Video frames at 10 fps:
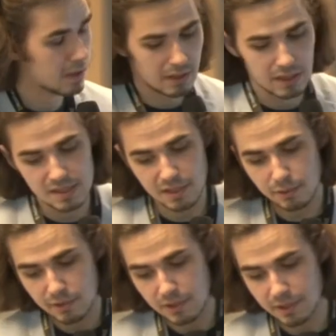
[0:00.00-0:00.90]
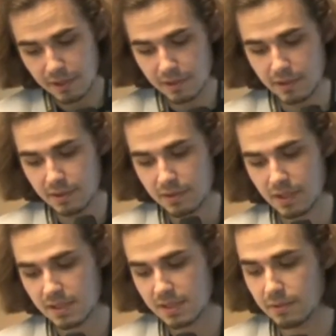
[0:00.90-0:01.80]
Consequently, it
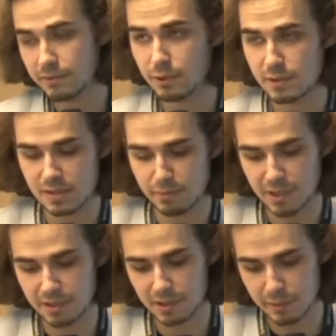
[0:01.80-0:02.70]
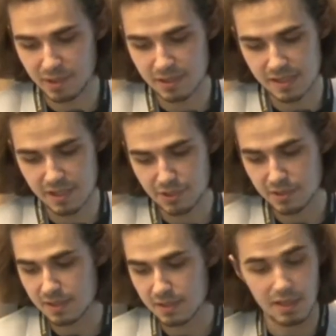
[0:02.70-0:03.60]
has influenced market
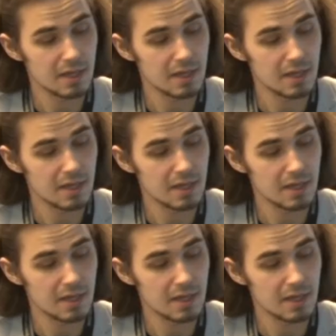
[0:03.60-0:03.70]
capitalizations.